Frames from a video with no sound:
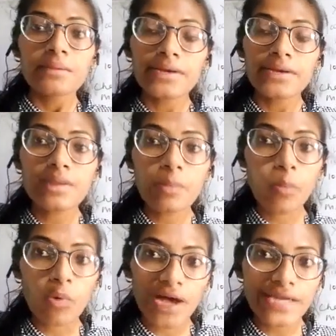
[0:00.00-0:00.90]
But the
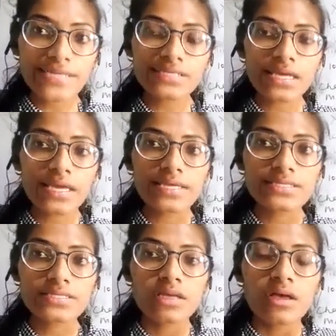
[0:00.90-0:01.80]
point
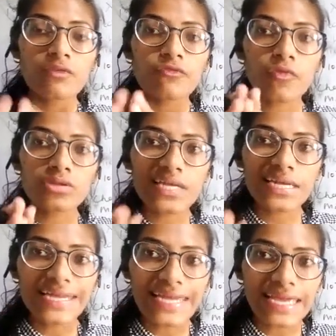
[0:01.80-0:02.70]
is, for the
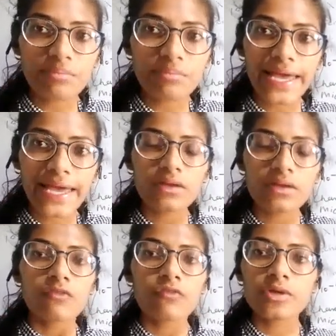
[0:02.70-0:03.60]
layman,
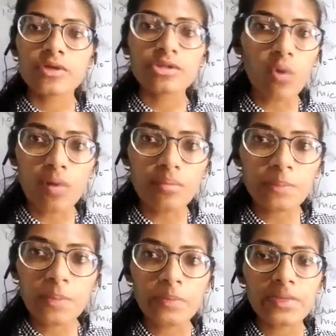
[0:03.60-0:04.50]
for the
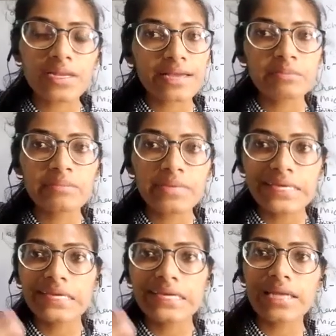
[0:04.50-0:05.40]
common people like
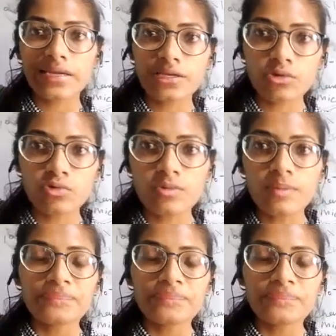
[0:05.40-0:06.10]
me, like you,